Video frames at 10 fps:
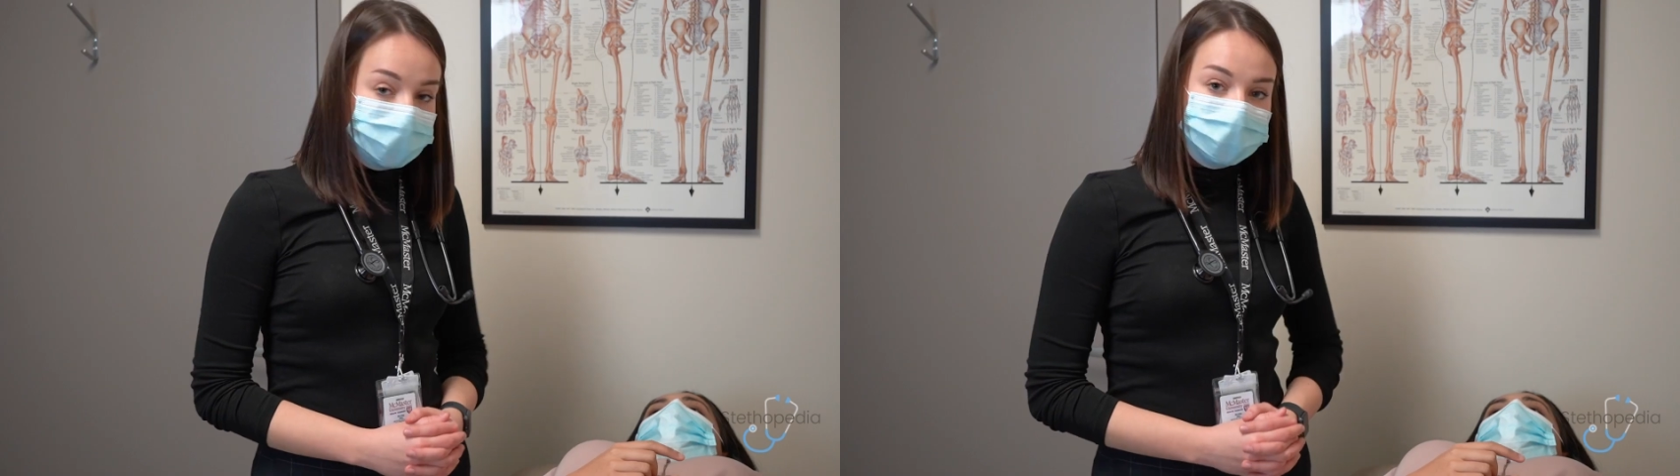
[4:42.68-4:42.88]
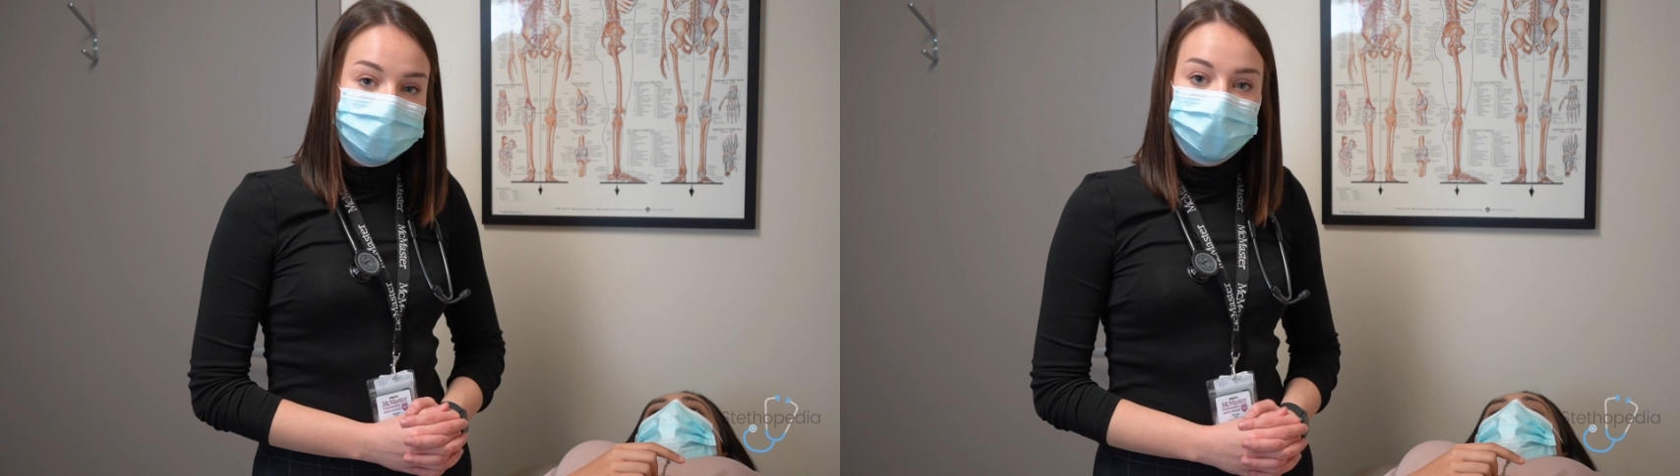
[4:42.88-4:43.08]

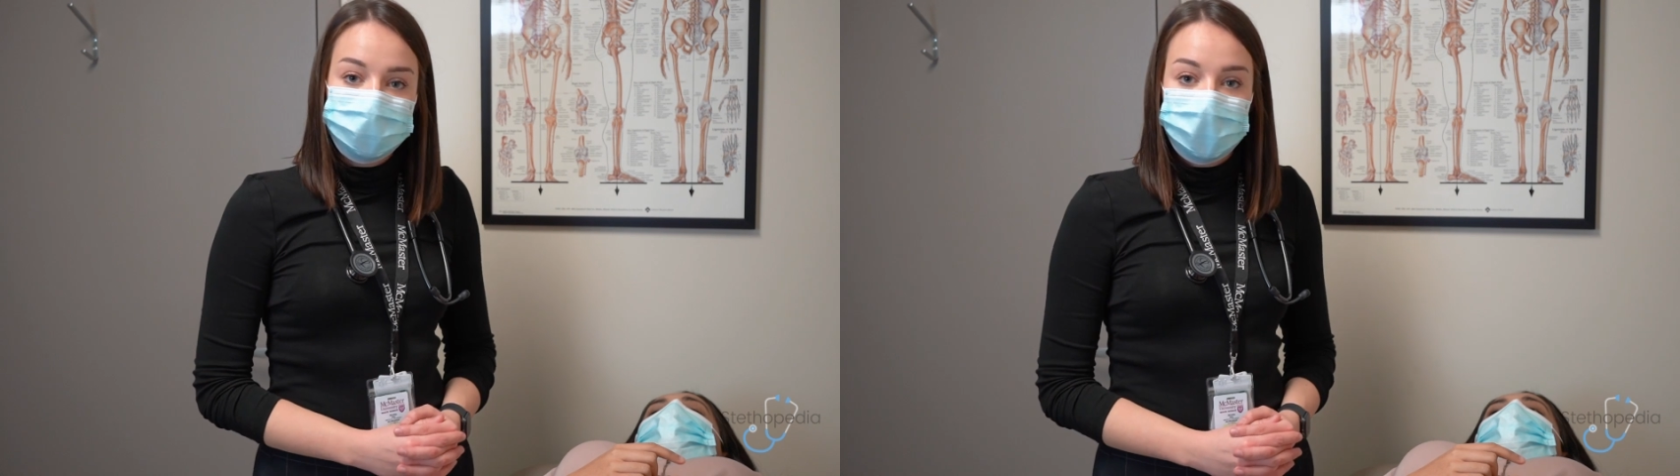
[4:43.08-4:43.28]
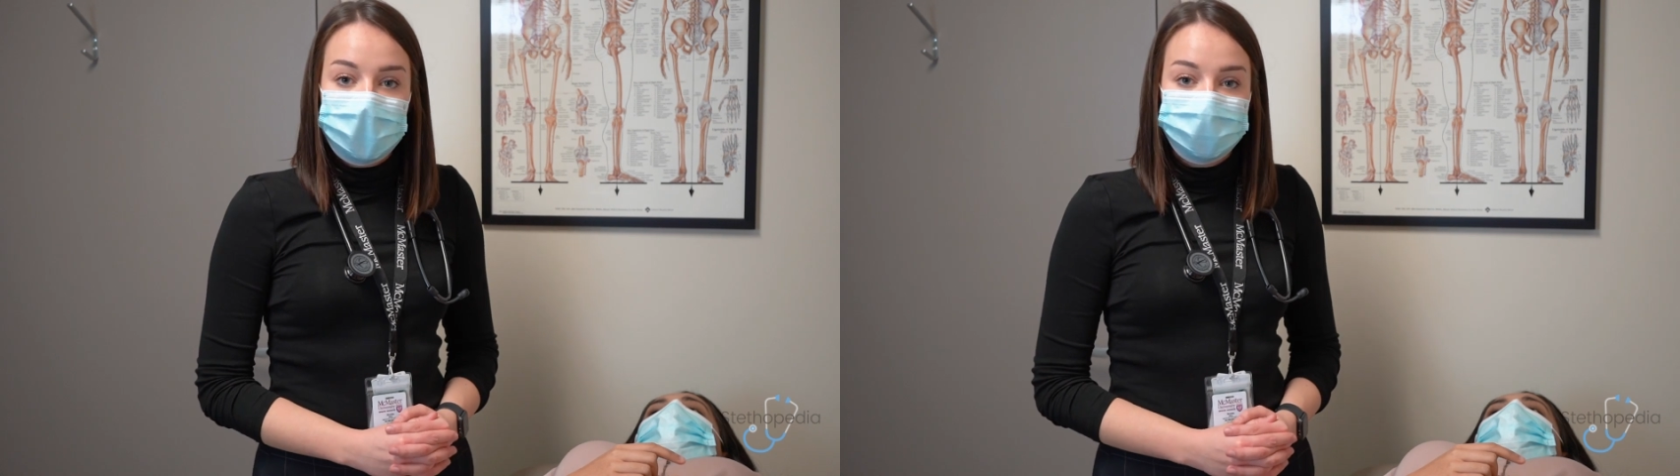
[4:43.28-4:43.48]
Next, I'll
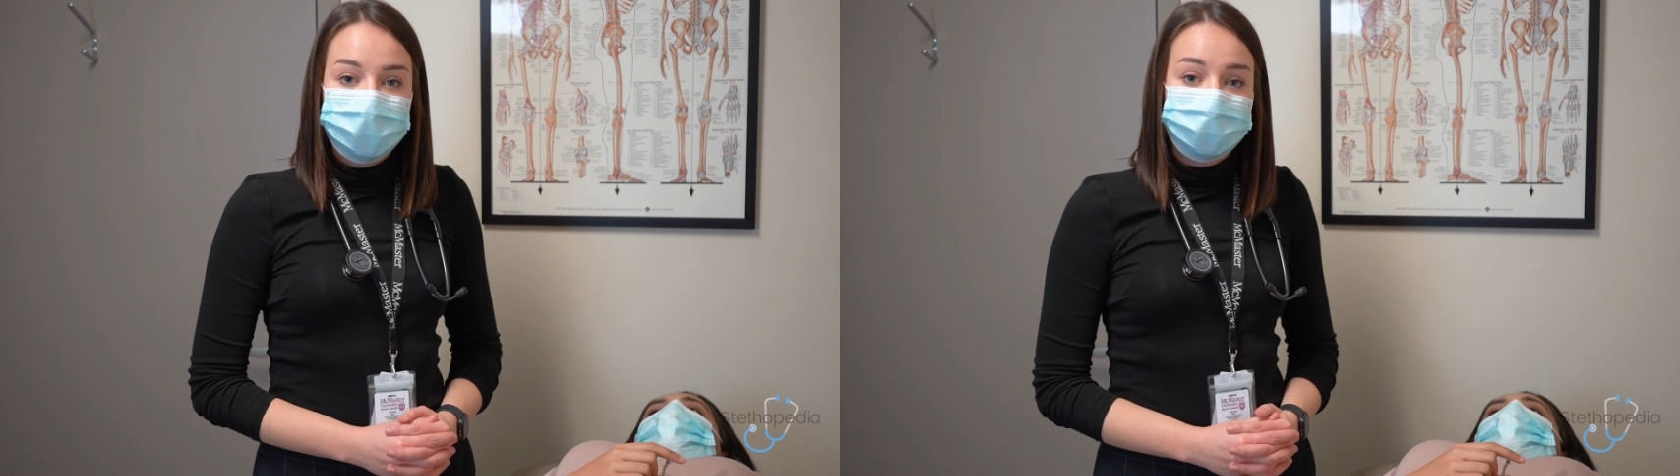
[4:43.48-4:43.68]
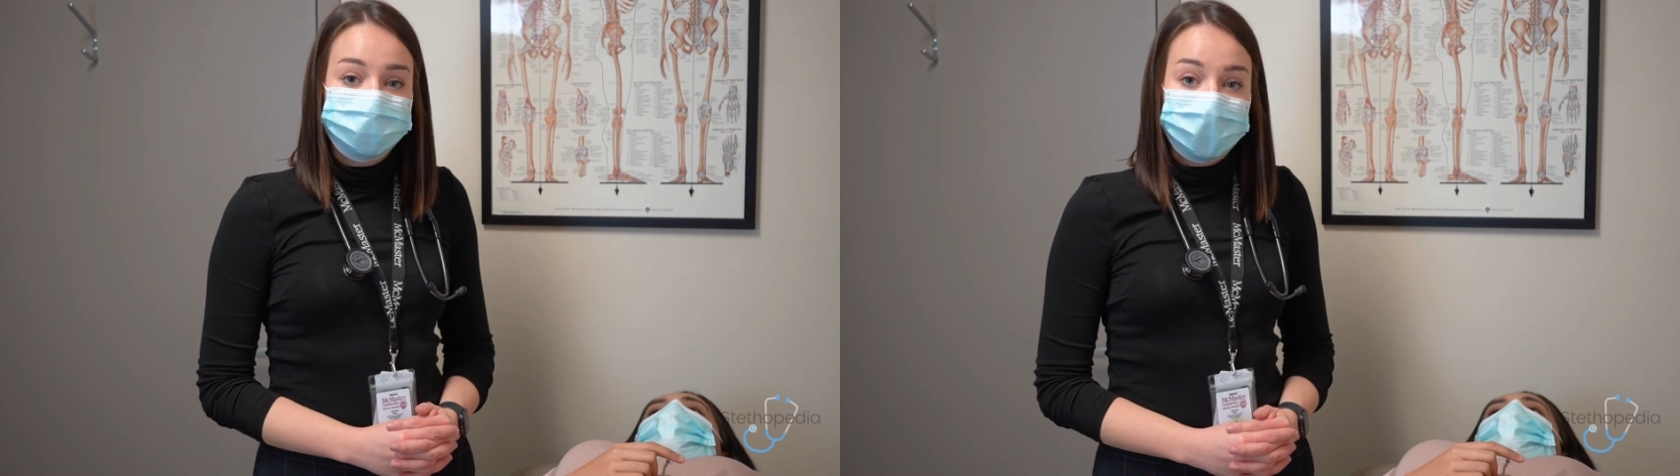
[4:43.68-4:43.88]
be
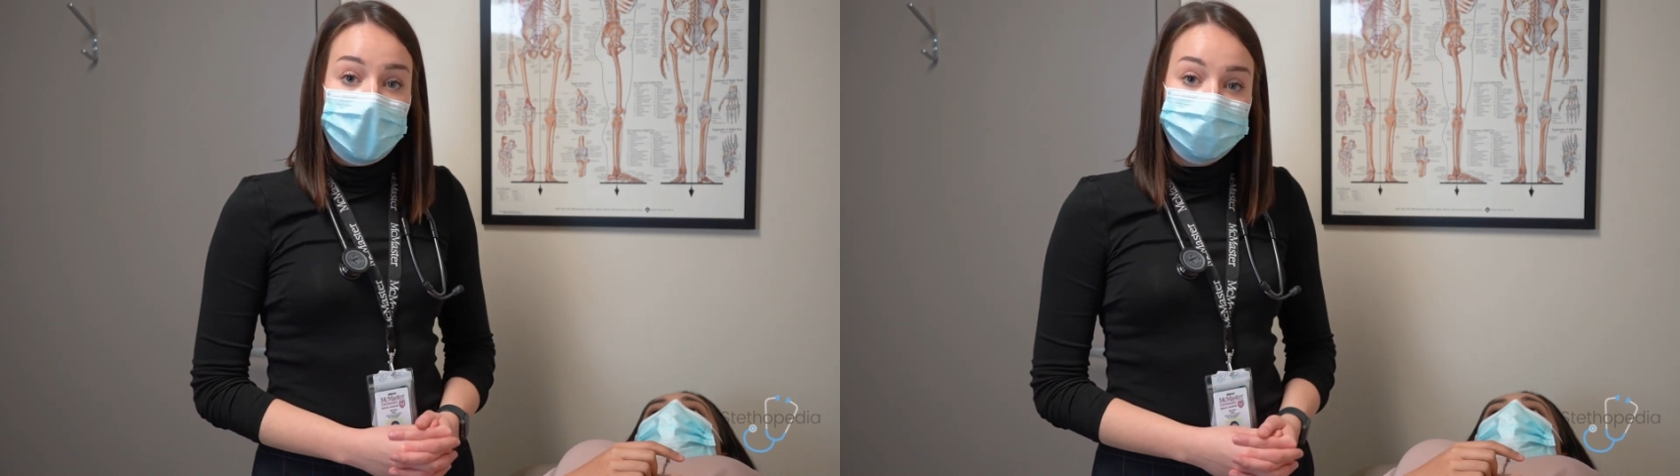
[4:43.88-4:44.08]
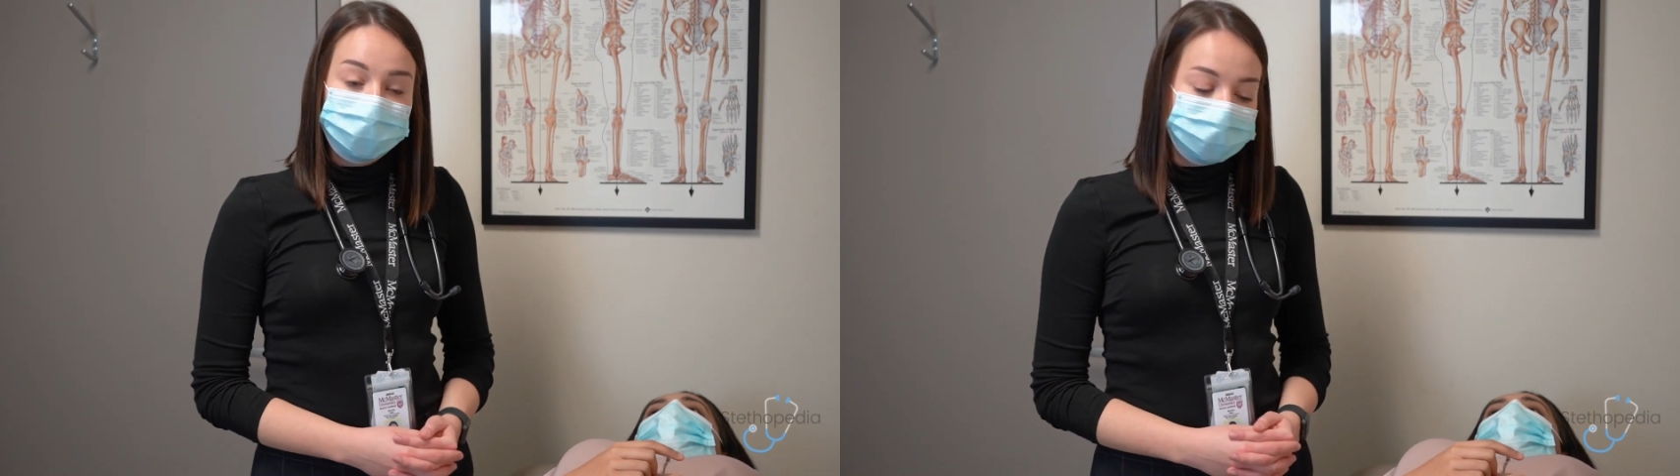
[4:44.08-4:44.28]
palpating for
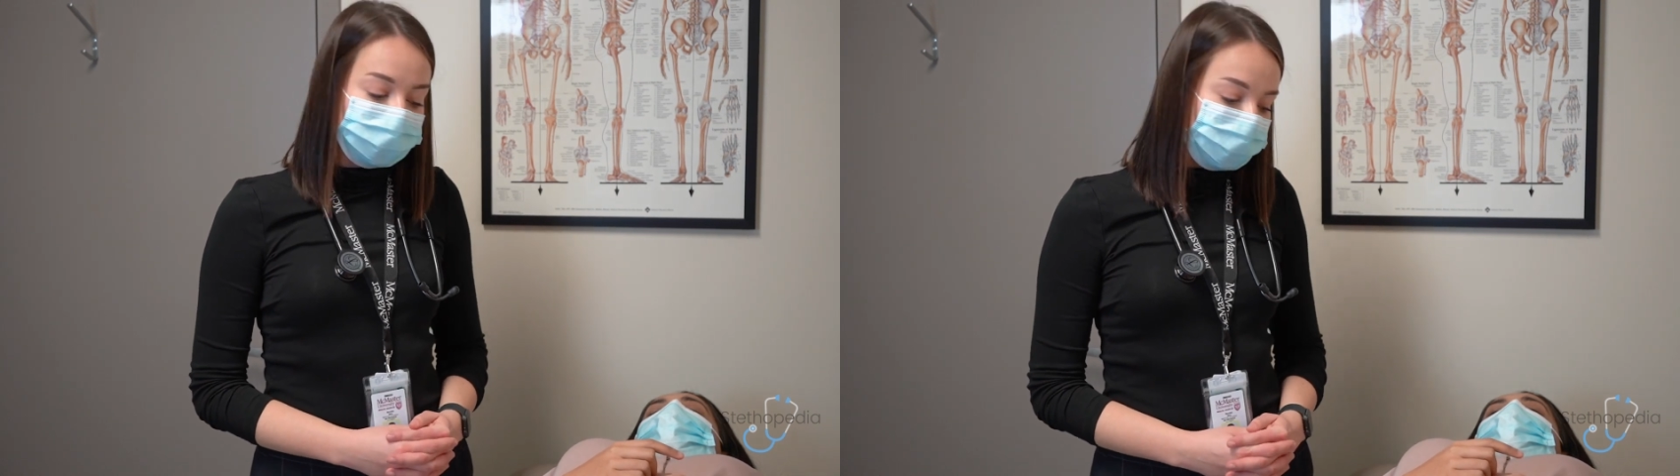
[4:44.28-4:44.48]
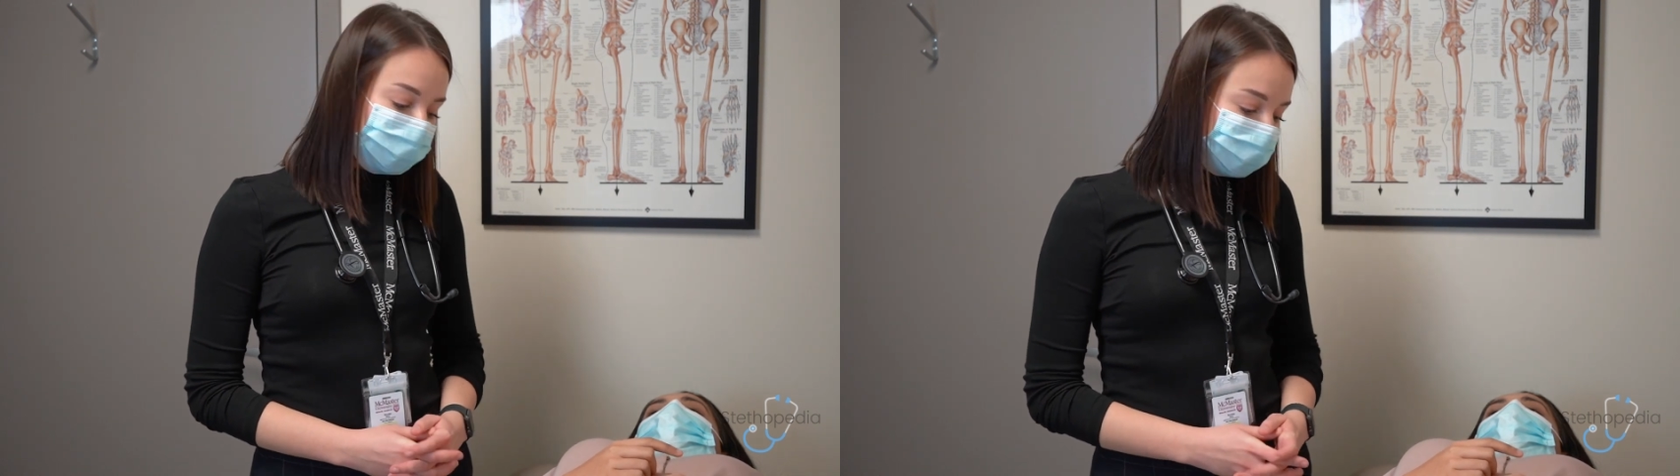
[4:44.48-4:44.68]

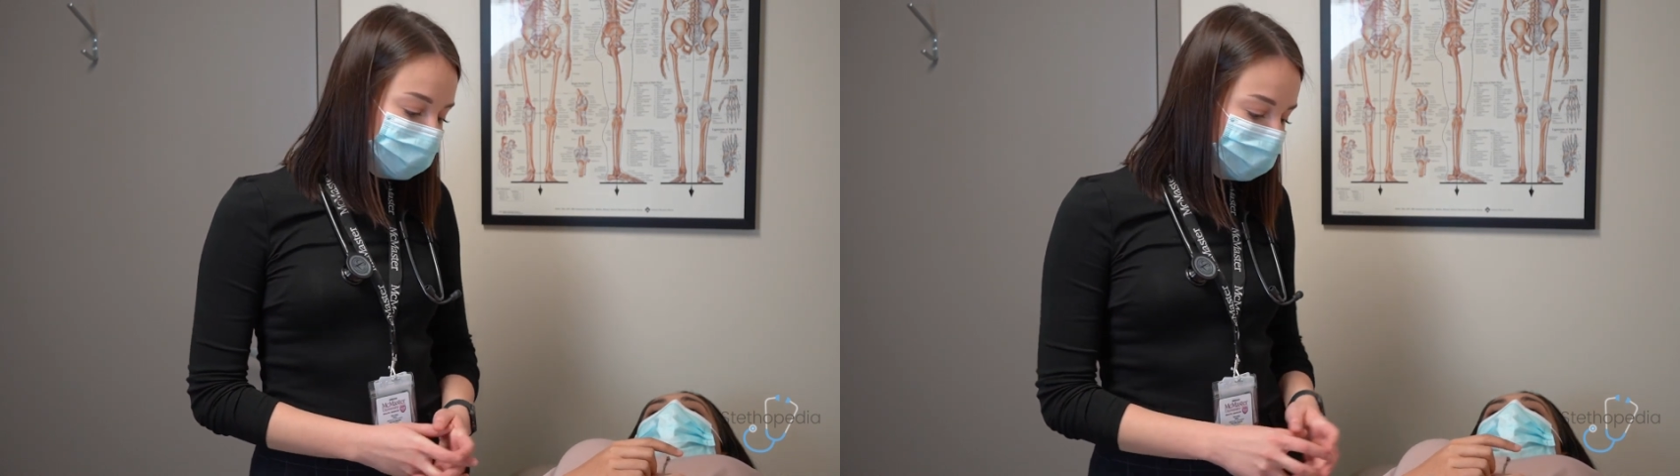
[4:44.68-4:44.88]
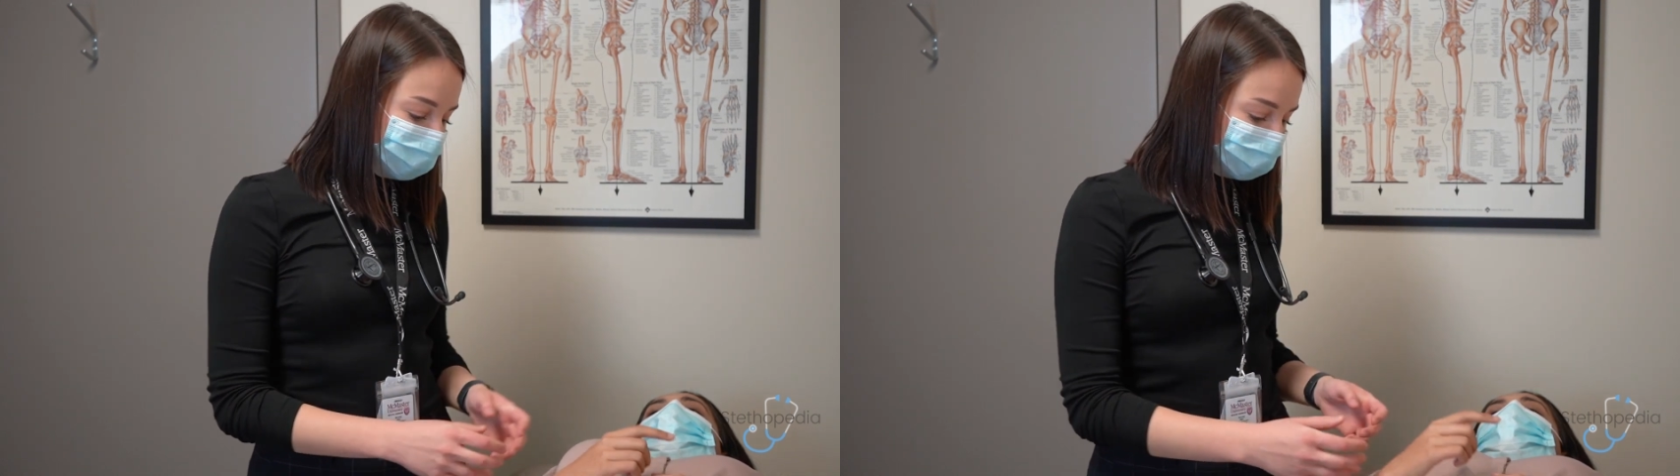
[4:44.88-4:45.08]
capillary refill.